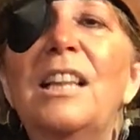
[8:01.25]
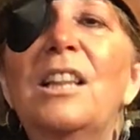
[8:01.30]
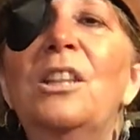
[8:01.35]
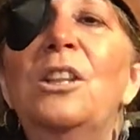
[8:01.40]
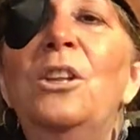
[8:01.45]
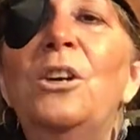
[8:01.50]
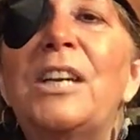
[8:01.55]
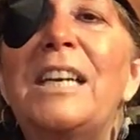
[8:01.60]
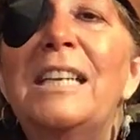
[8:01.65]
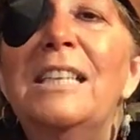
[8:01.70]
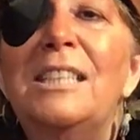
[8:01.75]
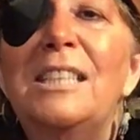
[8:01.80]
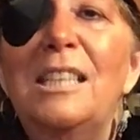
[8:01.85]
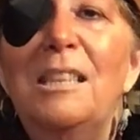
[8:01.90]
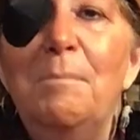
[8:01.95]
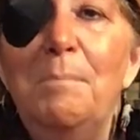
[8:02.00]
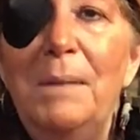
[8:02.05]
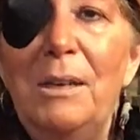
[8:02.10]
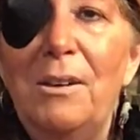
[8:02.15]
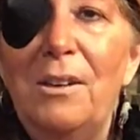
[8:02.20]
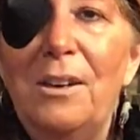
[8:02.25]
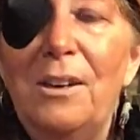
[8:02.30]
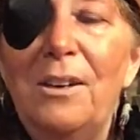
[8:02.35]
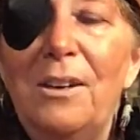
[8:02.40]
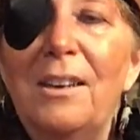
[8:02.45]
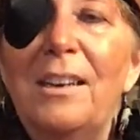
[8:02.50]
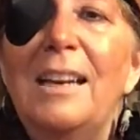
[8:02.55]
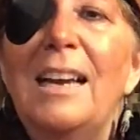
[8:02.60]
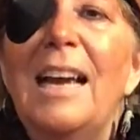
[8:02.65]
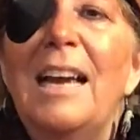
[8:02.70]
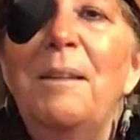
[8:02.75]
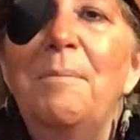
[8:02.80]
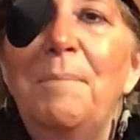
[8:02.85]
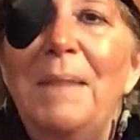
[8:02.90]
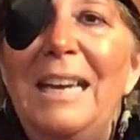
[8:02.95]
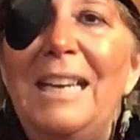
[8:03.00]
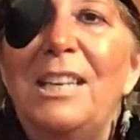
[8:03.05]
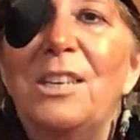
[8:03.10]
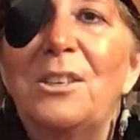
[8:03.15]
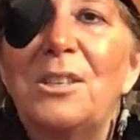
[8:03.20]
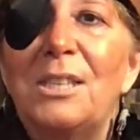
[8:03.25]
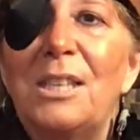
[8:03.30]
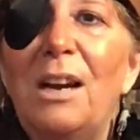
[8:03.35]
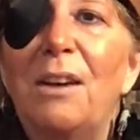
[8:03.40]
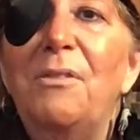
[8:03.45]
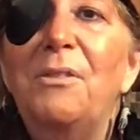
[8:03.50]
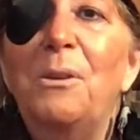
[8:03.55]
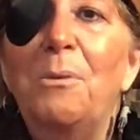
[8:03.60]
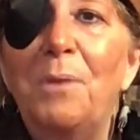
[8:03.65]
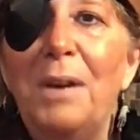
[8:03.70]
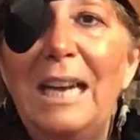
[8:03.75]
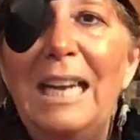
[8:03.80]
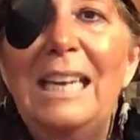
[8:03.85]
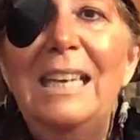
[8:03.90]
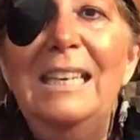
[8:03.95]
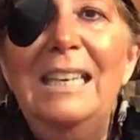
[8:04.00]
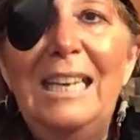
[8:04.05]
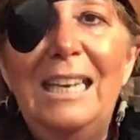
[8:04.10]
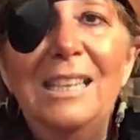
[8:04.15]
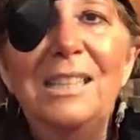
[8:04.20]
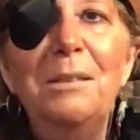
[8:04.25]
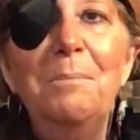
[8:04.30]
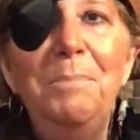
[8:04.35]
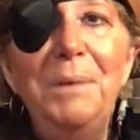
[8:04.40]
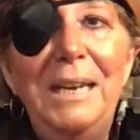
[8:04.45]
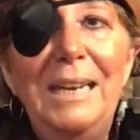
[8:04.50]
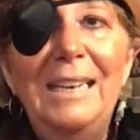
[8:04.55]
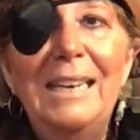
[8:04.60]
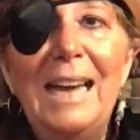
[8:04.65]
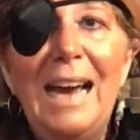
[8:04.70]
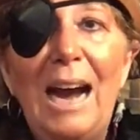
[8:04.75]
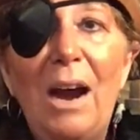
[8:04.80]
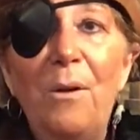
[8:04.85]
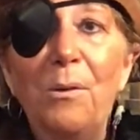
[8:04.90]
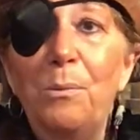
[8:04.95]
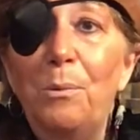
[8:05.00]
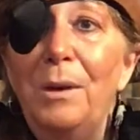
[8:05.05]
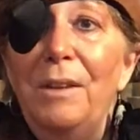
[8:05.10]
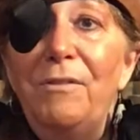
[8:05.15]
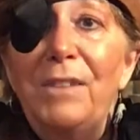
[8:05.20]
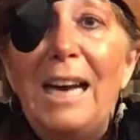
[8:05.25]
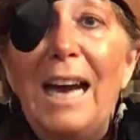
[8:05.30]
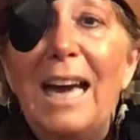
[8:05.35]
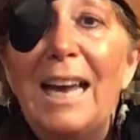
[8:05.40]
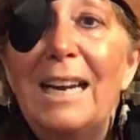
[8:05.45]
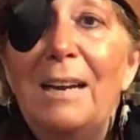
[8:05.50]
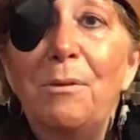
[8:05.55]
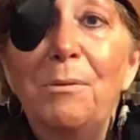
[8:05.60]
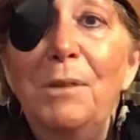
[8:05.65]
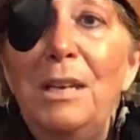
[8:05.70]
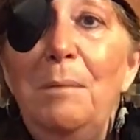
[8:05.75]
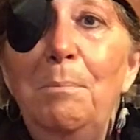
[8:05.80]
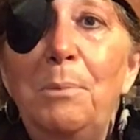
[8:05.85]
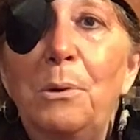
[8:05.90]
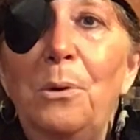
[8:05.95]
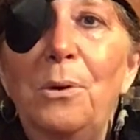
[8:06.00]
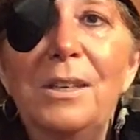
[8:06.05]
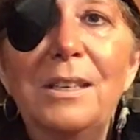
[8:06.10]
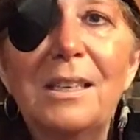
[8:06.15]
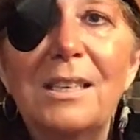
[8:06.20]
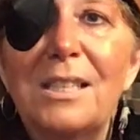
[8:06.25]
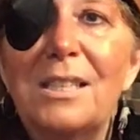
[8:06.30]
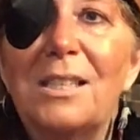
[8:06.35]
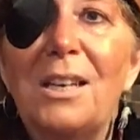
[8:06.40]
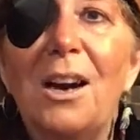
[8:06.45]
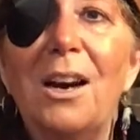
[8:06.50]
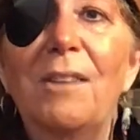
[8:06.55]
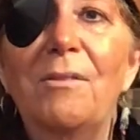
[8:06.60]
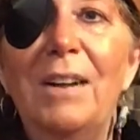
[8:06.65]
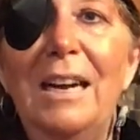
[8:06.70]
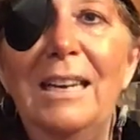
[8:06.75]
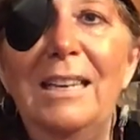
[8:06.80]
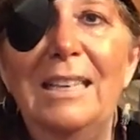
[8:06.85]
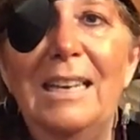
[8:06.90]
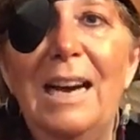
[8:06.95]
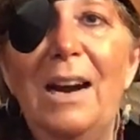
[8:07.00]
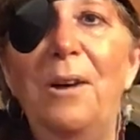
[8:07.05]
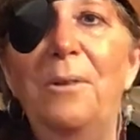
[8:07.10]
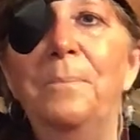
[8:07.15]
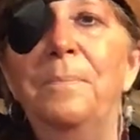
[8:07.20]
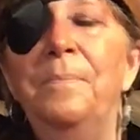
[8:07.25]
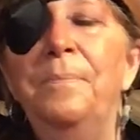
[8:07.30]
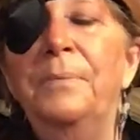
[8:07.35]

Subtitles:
Look into the mirror and make yourself the way you need to be now. We've got a reboot and a start right now.